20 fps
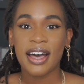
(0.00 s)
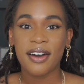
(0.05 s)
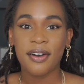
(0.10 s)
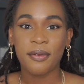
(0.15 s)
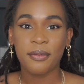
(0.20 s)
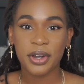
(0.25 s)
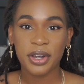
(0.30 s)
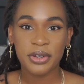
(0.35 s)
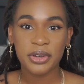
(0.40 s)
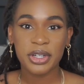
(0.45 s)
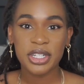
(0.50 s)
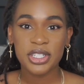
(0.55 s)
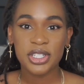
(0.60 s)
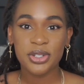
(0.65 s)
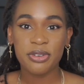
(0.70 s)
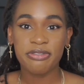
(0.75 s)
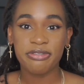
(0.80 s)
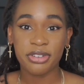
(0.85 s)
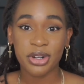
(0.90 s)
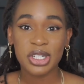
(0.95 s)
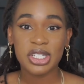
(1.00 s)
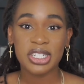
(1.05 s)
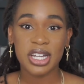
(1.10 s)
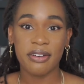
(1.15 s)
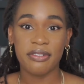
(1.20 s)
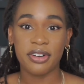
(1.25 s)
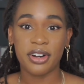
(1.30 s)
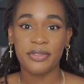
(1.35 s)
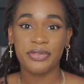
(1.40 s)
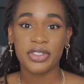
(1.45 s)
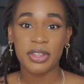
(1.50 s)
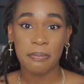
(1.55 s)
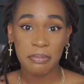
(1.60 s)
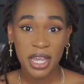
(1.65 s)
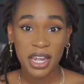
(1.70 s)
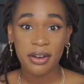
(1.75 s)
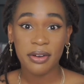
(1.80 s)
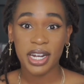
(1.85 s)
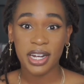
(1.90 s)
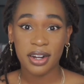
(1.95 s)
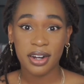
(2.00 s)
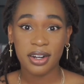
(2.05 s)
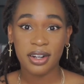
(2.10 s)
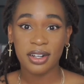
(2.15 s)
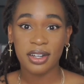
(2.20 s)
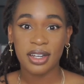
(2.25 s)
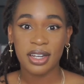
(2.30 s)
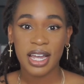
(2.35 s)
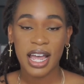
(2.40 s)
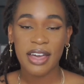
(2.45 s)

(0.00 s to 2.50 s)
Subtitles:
we're going to first cover the barrier,